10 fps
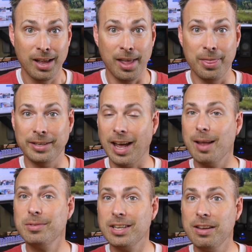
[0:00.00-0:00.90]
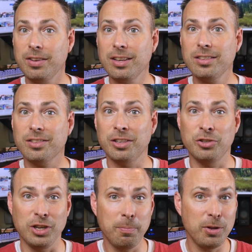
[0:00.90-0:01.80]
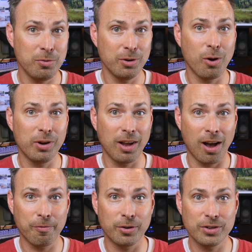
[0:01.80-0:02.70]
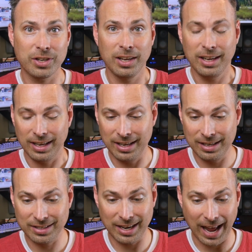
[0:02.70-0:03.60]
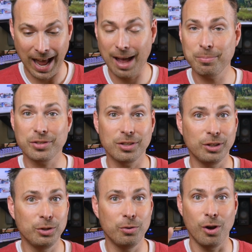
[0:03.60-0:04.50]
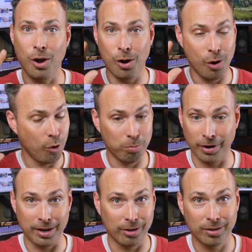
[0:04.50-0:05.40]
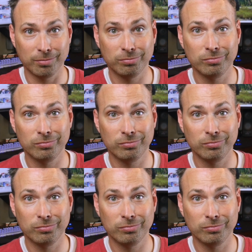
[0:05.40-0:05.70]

Uh, the time savings that GPU encoding offers is an absolute no-brainer.